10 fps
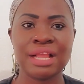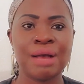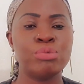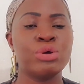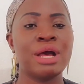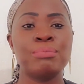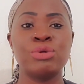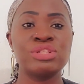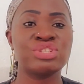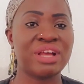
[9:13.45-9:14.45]
I'm
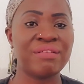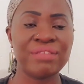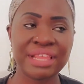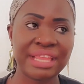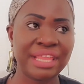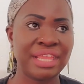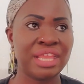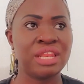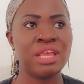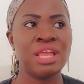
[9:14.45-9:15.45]
not traveling
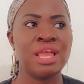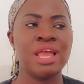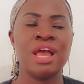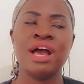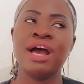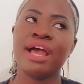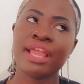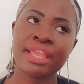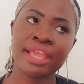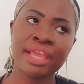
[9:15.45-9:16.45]
again.
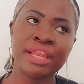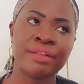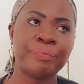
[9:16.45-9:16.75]
Again.